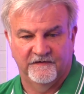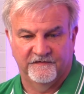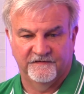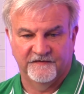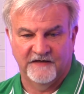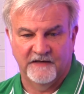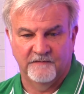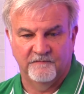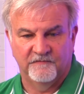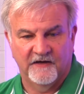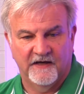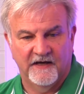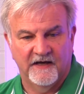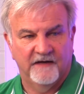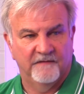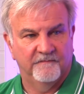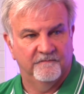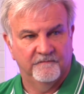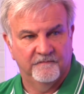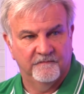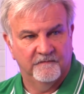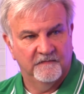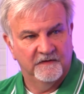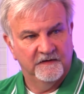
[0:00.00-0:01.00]
at the same
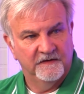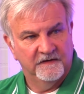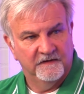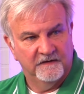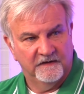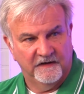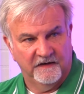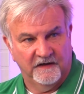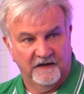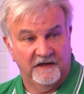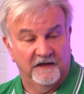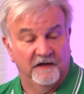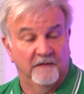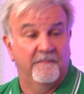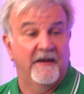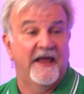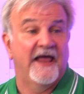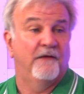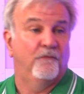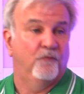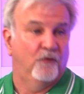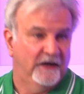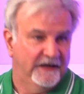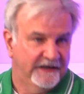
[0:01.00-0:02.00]
time. In a
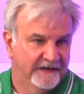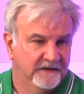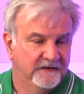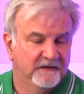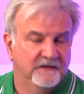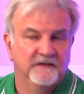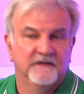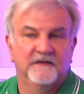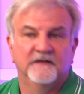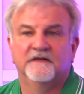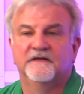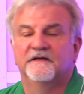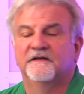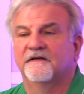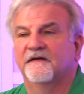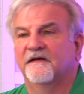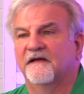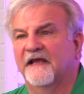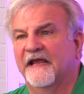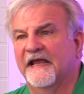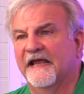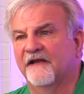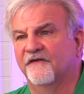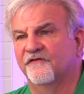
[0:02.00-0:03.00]
bad way.
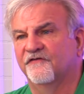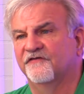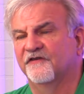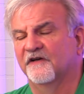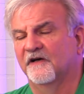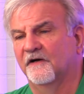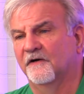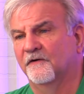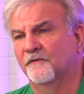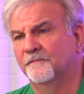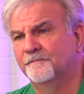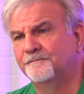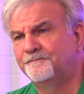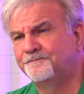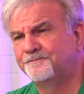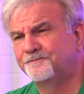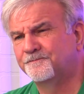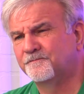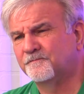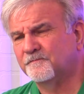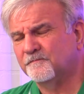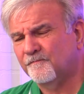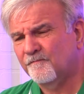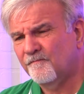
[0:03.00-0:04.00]
And so
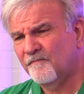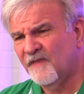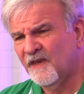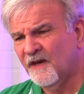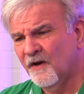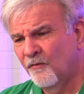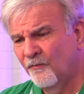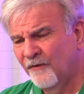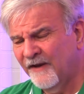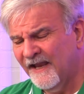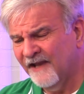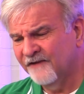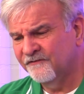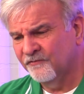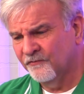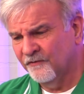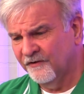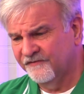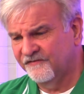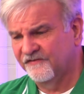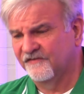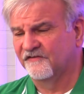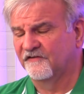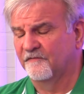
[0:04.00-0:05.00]
we had
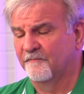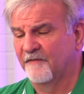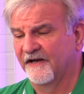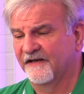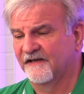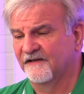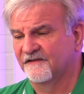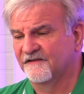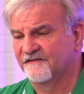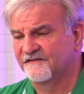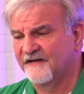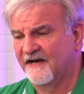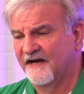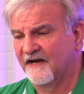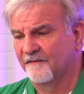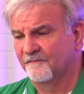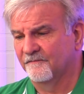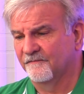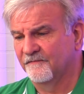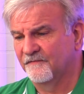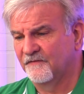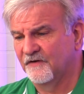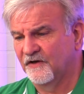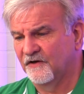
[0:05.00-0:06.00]
choices to make at the
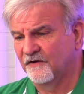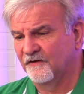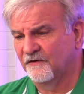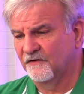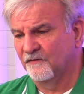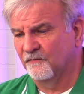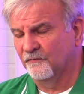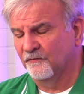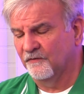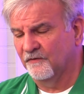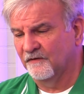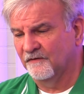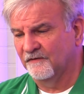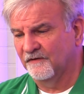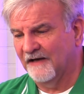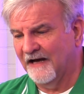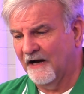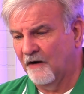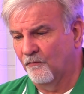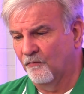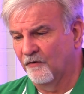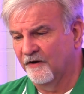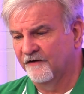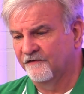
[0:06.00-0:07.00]
time.
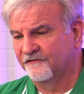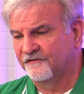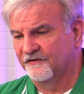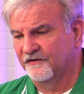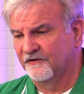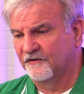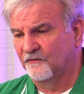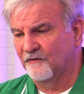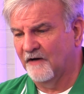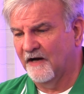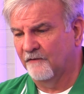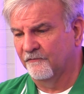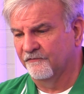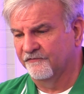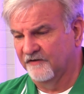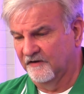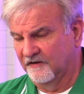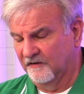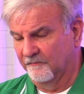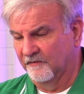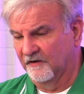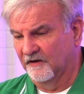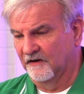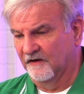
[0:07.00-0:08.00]
I was
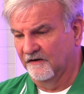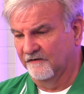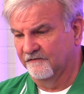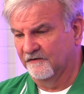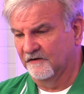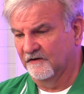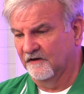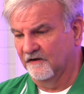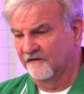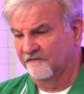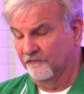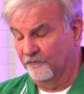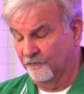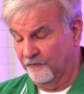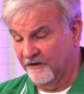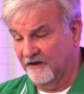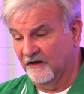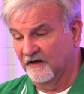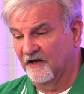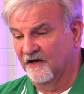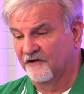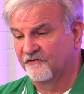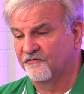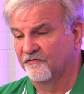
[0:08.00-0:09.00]
in the middle of a
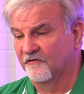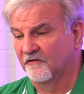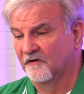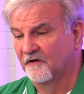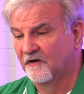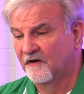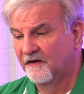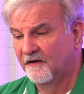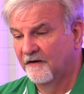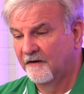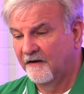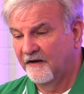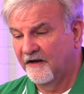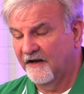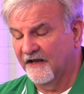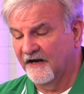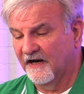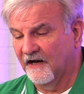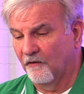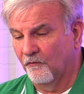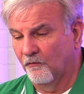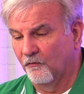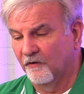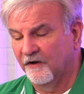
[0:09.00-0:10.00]
re-election,
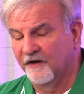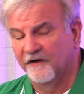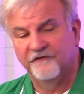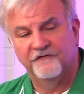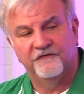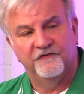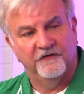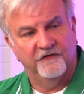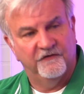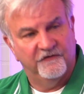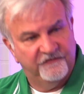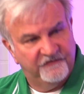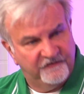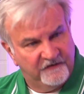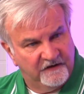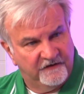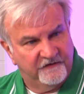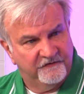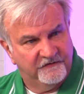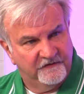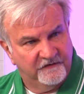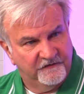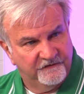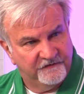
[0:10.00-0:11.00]
and I went to the
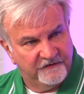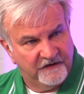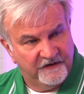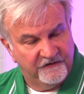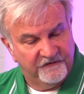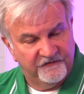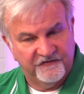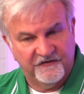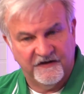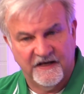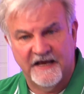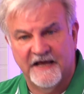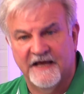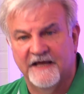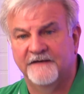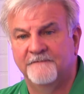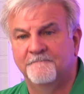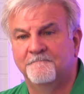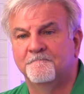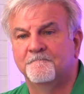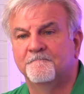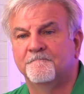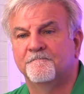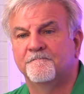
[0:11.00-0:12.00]
citizens and
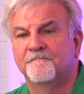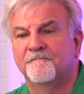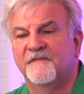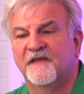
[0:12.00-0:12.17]
said,